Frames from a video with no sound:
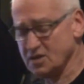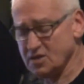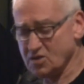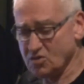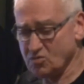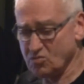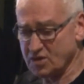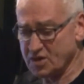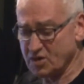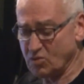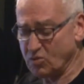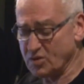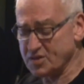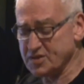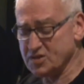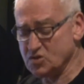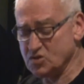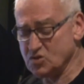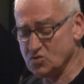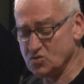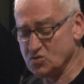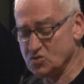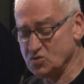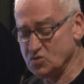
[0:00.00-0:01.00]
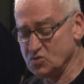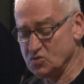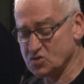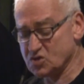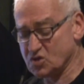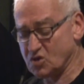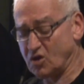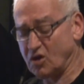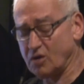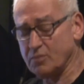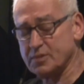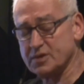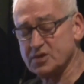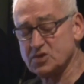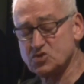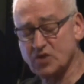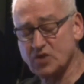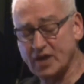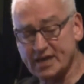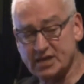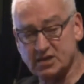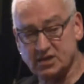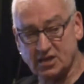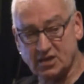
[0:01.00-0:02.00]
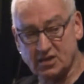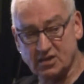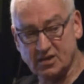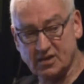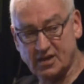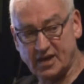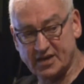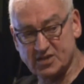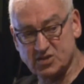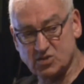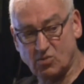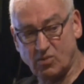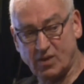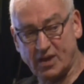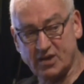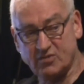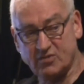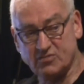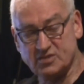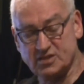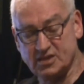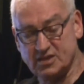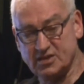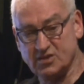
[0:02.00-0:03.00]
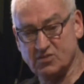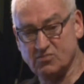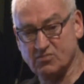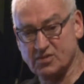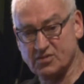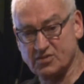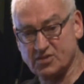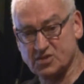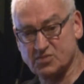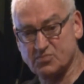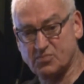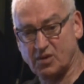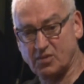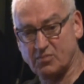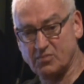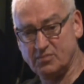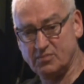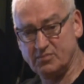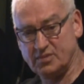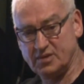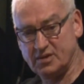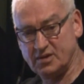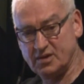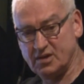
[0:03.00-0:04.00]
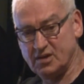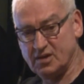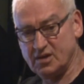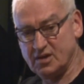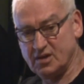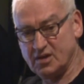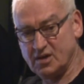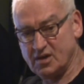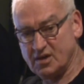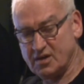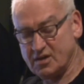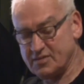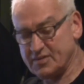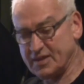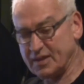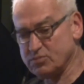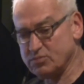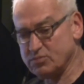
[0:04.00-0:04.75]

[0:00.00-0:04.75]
whether you use carbon trading as a way of dealing with this problem, that